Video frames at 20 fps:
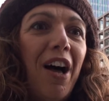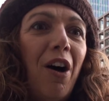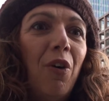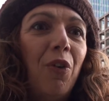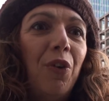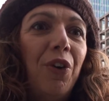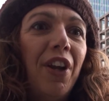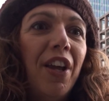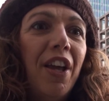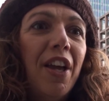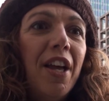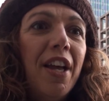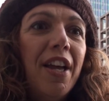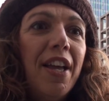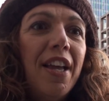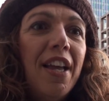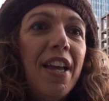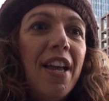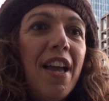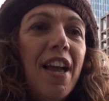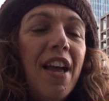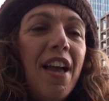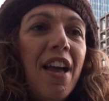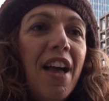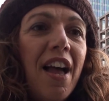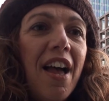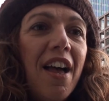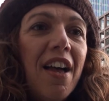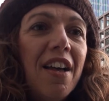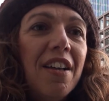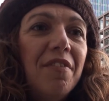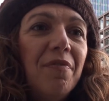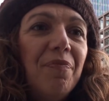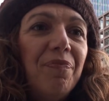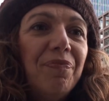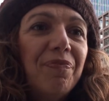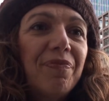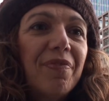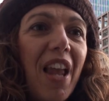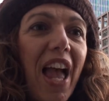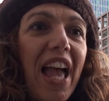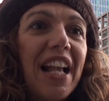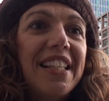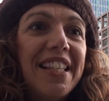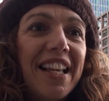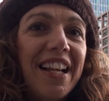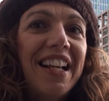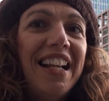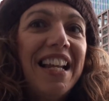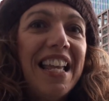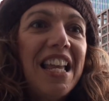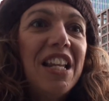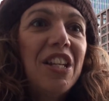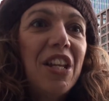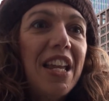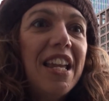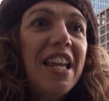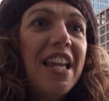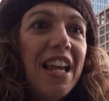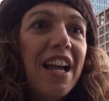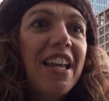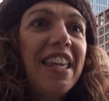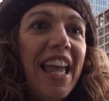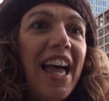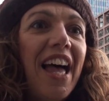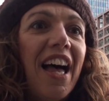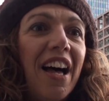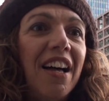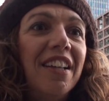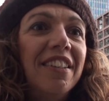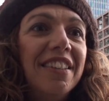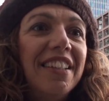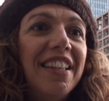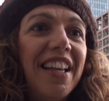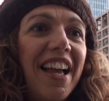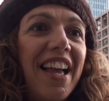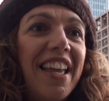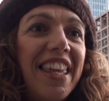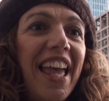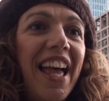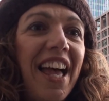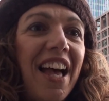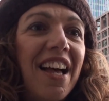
You're tapping into unfamiliar territory in emotions.